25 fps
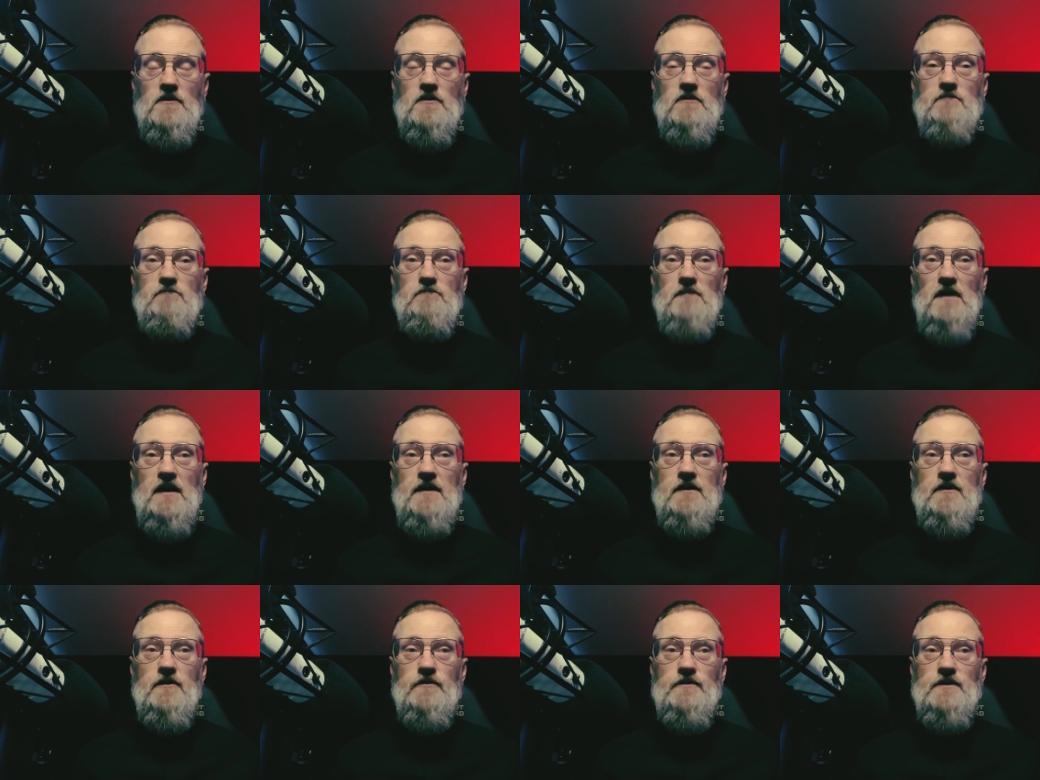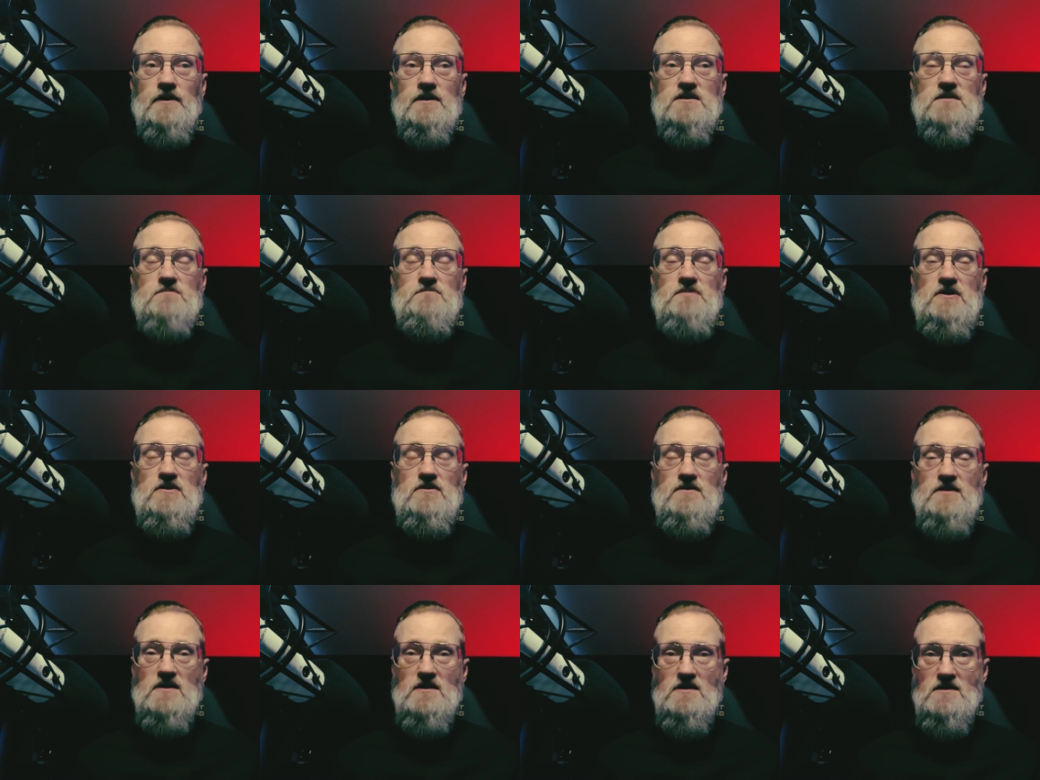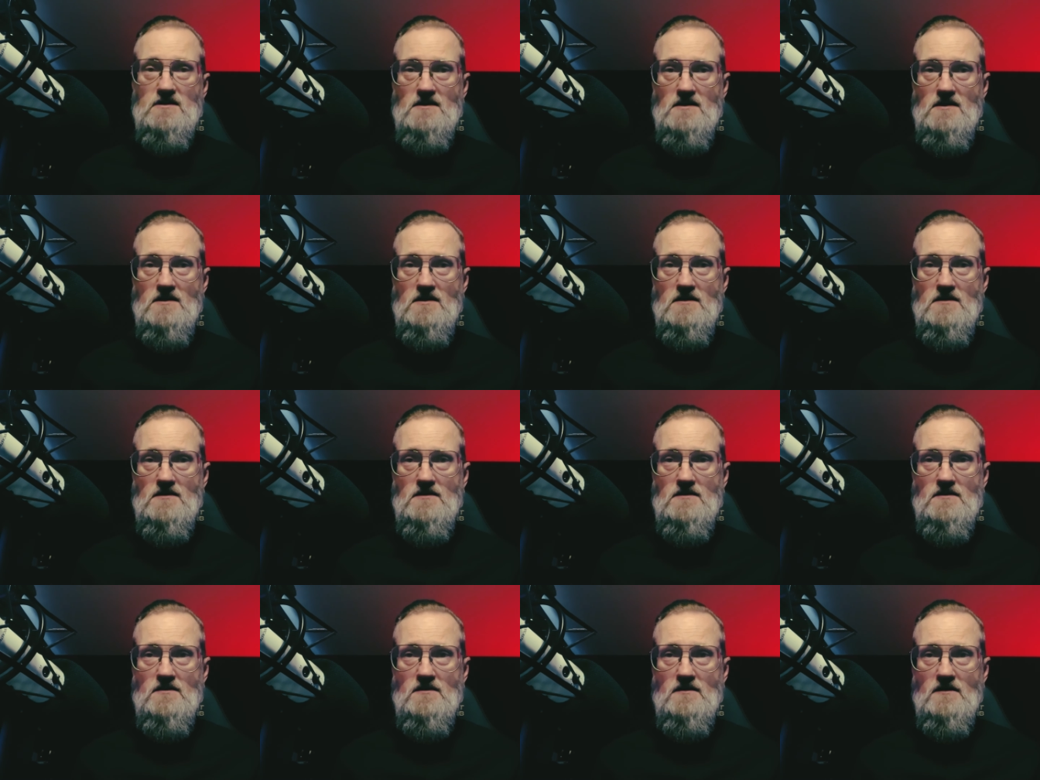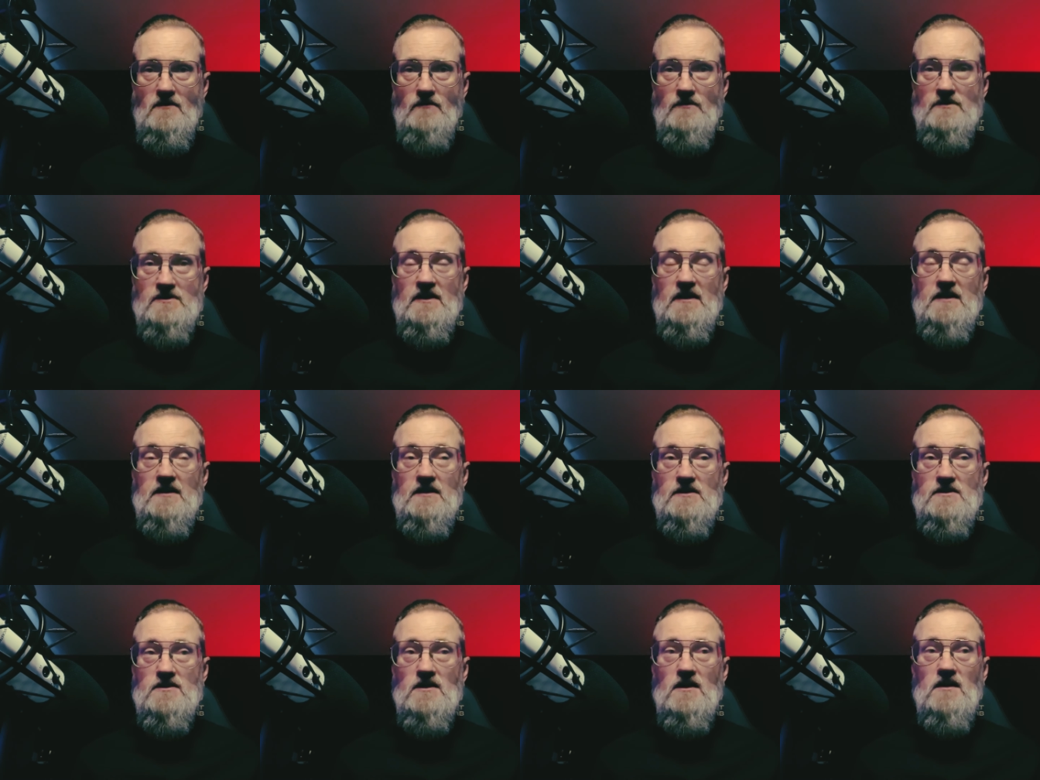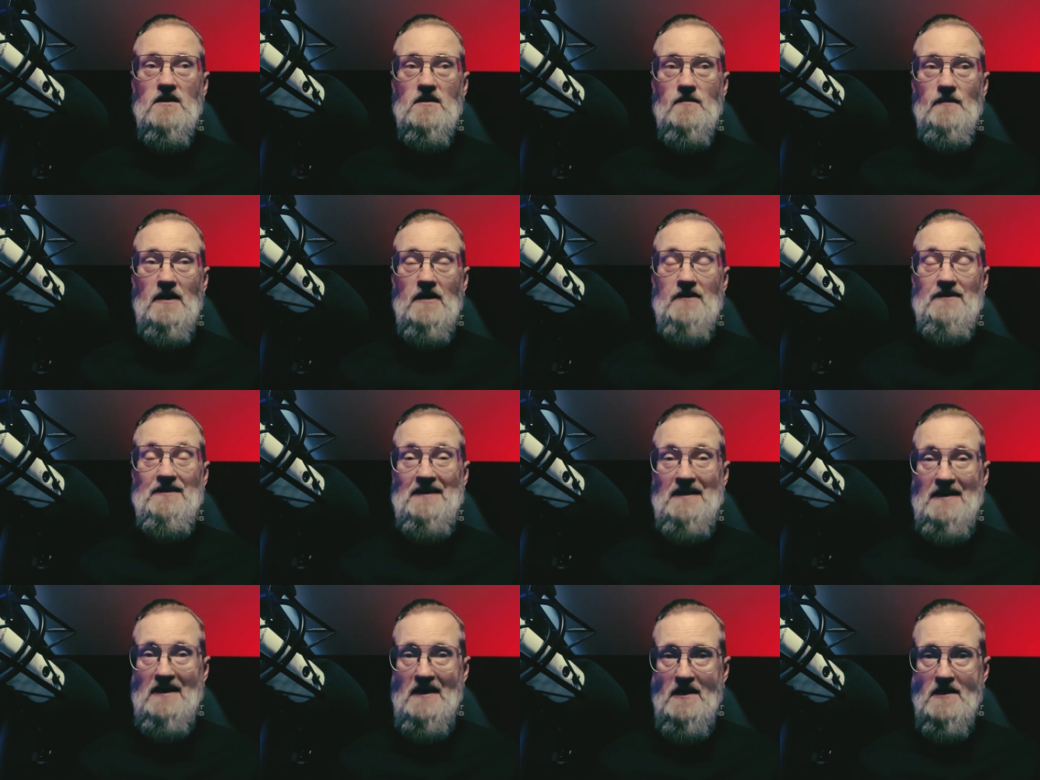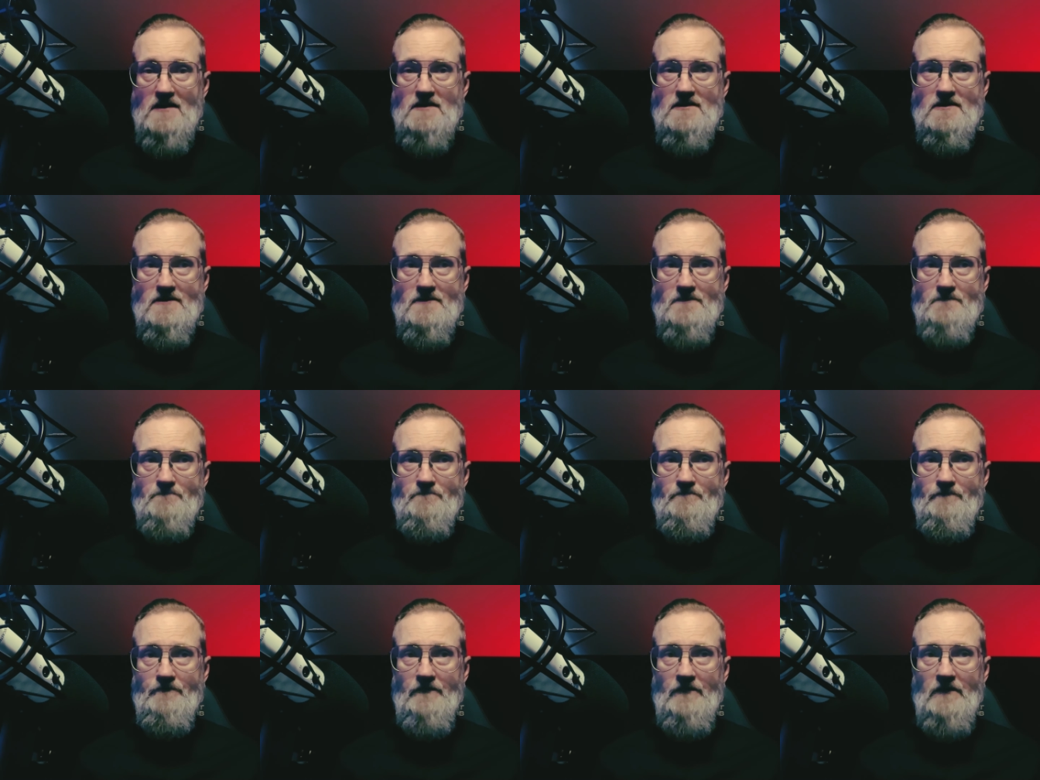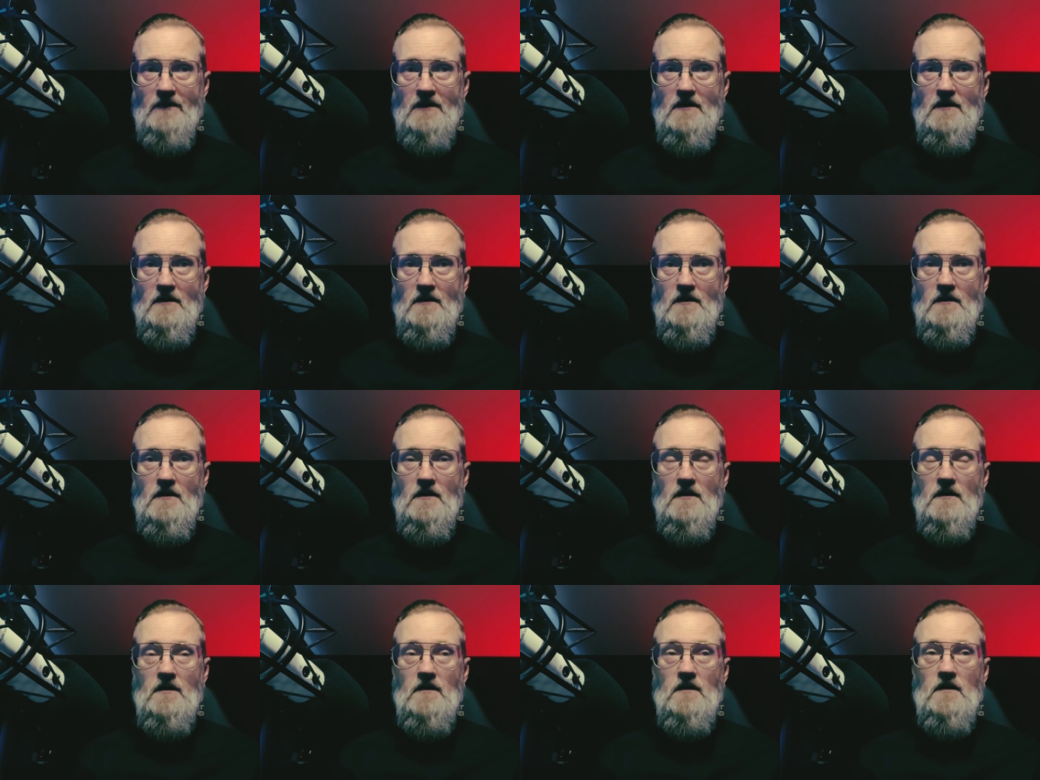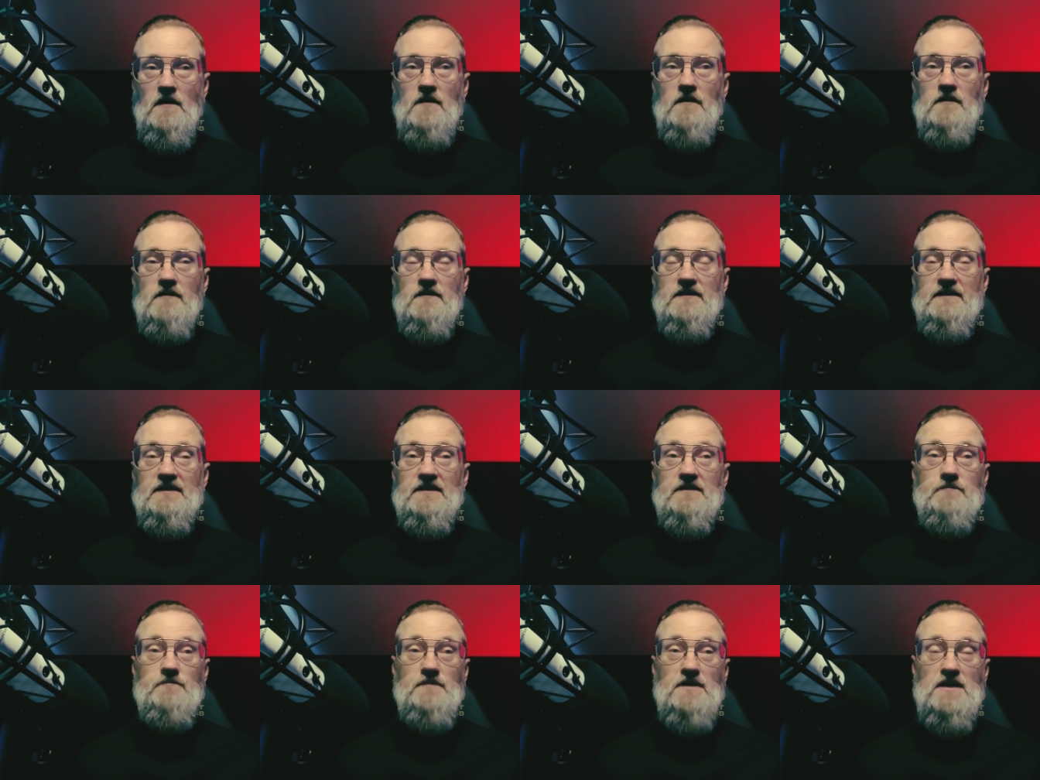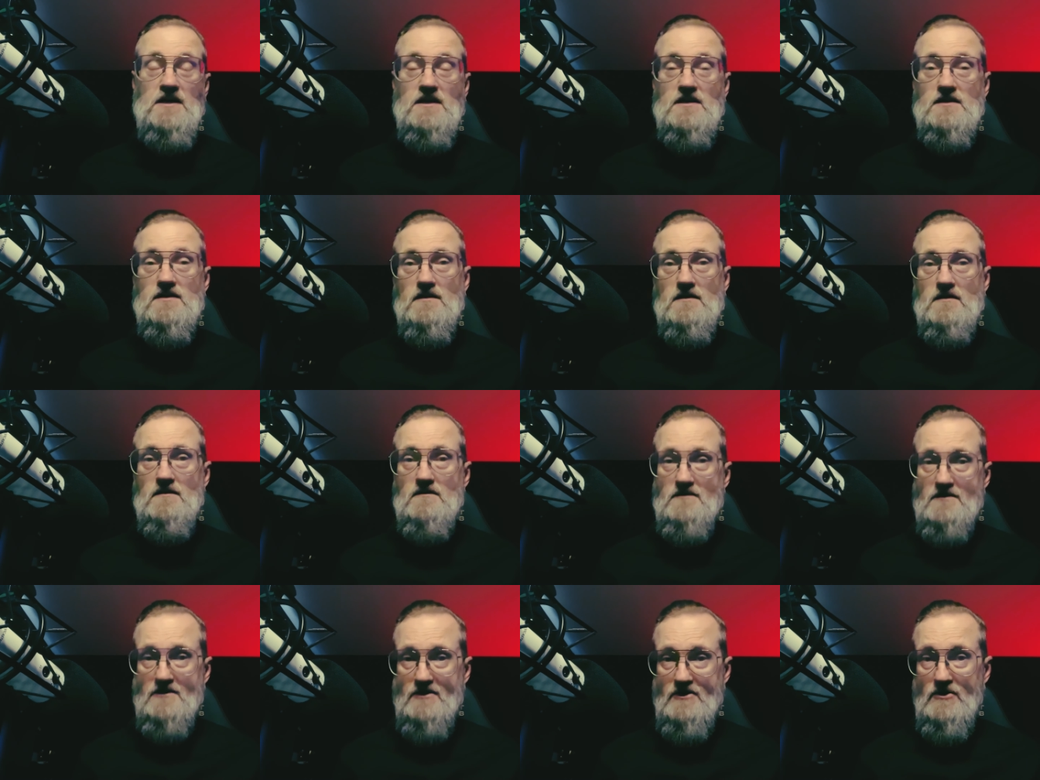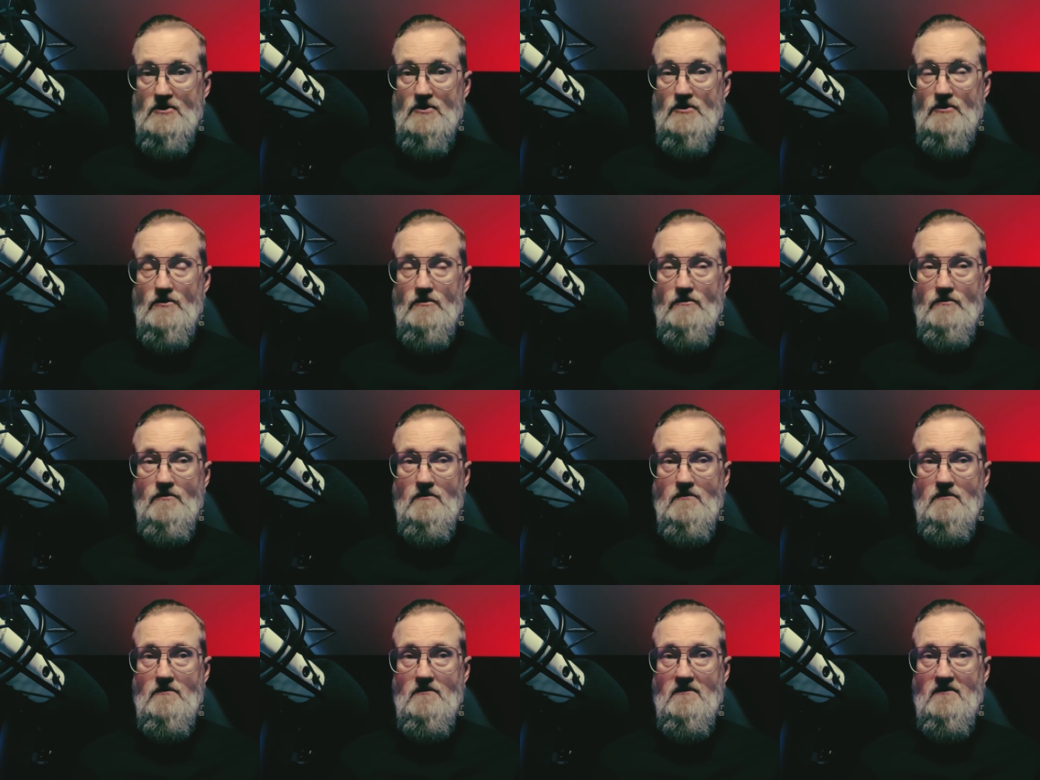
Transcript: my own experiences, which I'm going to talk about next, lead me to